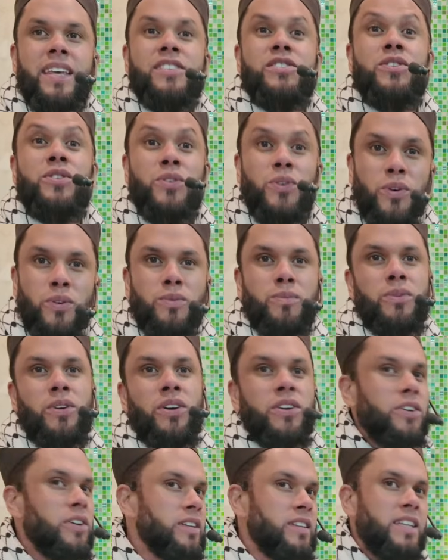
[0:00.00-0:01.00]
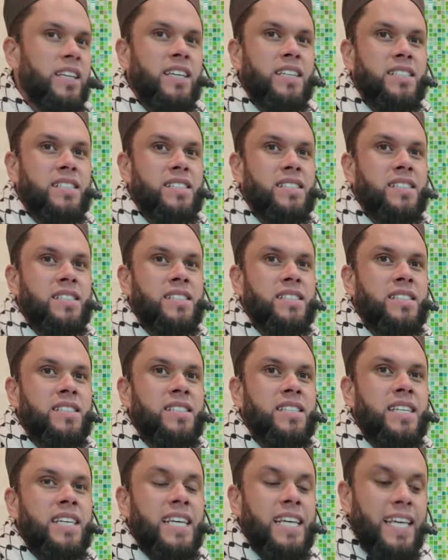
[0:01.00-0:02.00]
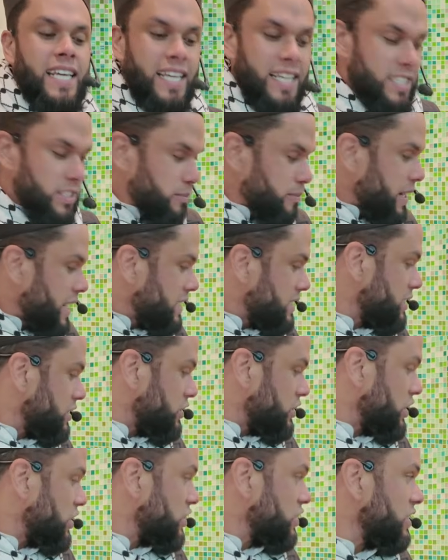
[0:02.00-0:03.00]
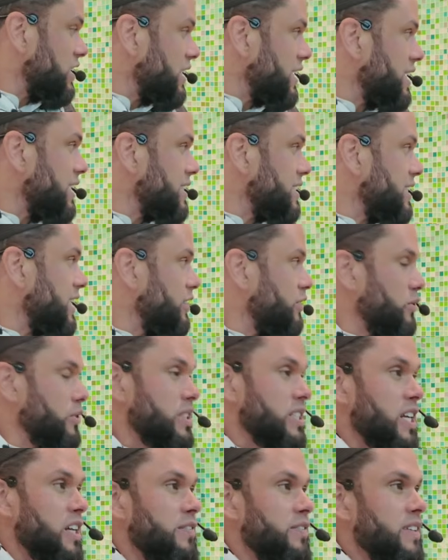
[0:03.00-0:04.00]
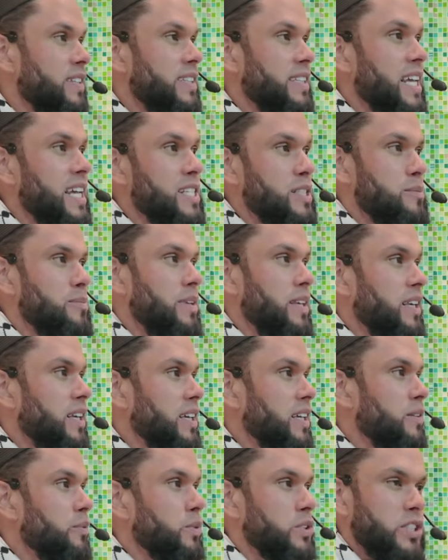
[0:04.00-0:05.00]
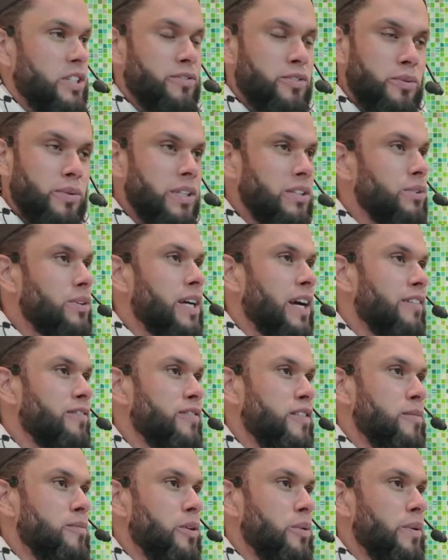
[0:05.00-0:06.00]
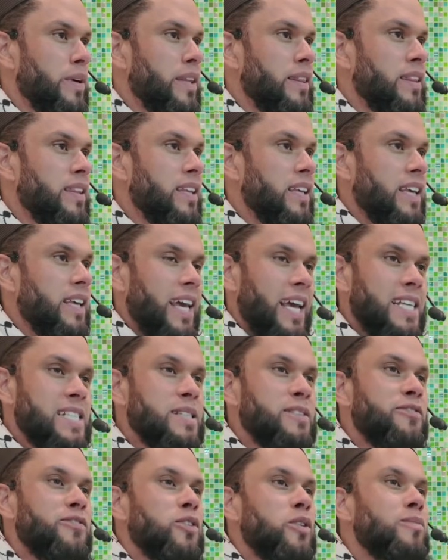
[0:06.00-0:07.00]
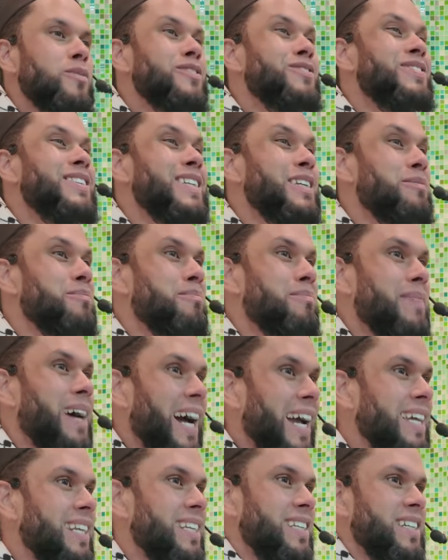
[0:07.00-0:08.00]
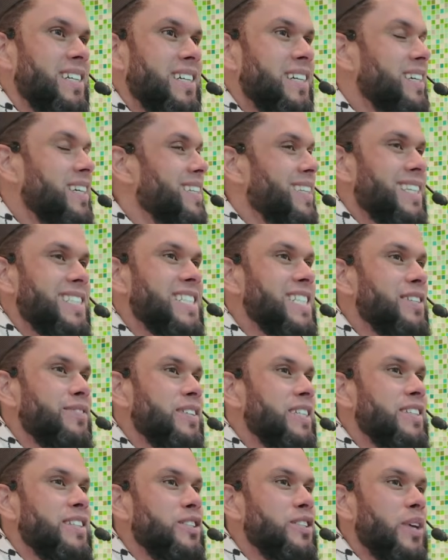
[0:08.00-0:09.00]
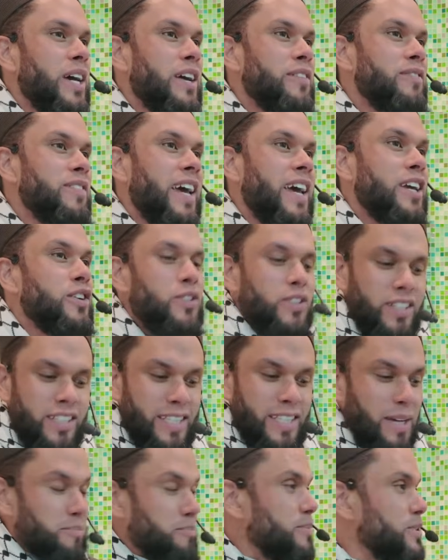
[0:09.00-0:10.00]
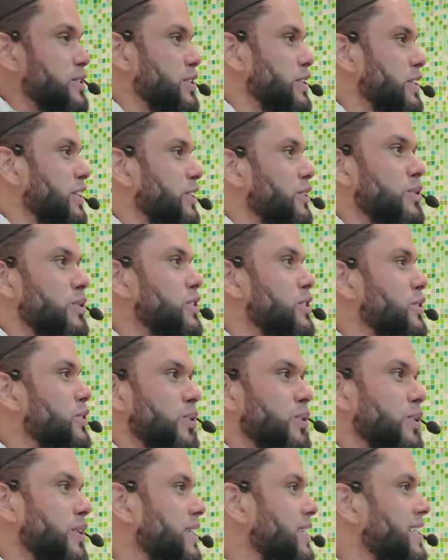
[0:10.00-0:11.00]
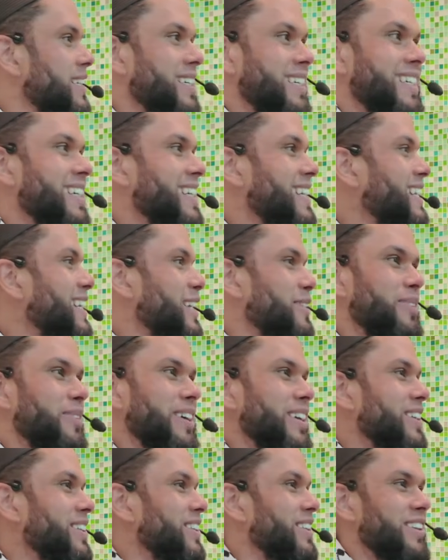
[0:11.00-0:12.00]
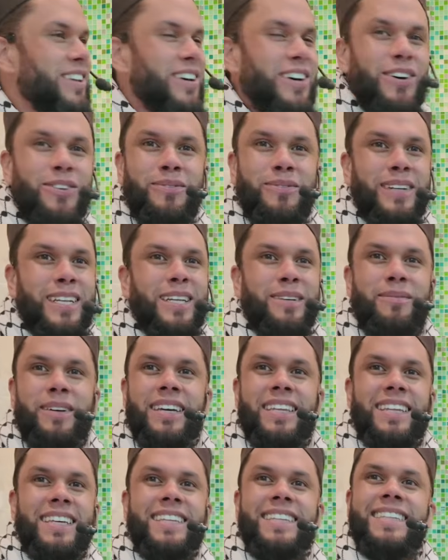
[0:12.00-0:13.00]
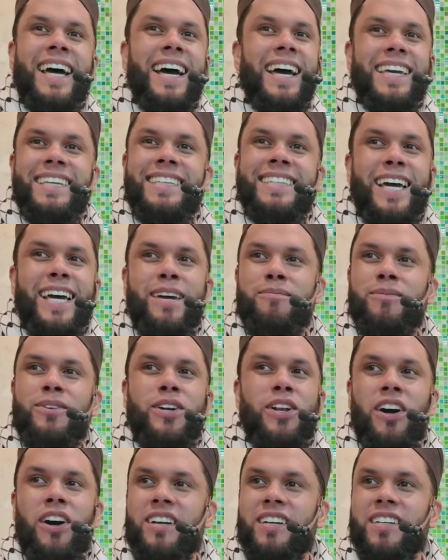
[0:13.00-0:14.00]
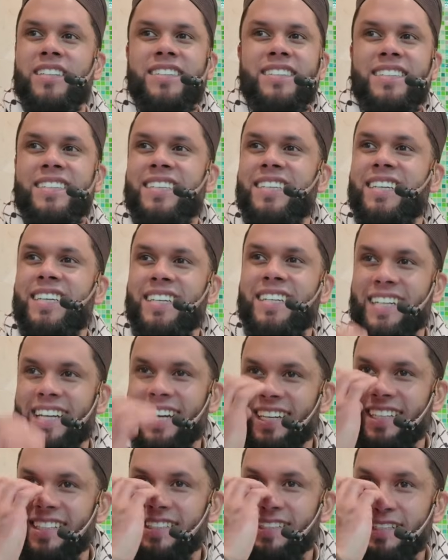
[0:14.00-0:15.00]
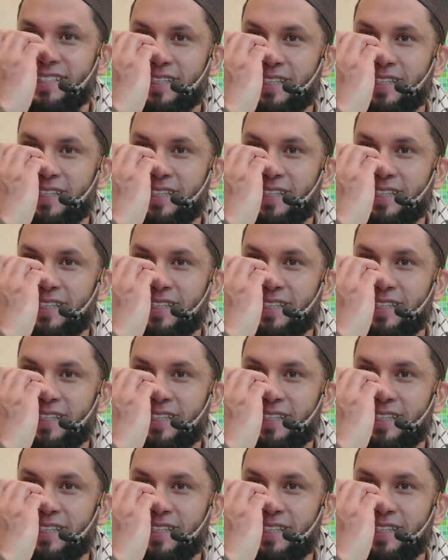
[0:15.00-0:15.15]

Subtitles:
It's your umrah, not theirs. So my suggestion is get yourself a tasbih, whichever one you're comfortable with, as a form of a reminder. Doesn't even need to have accurate numbers on there. You just khoi. Labbaik Allahumma labbaik the entire time. Clock it. Right?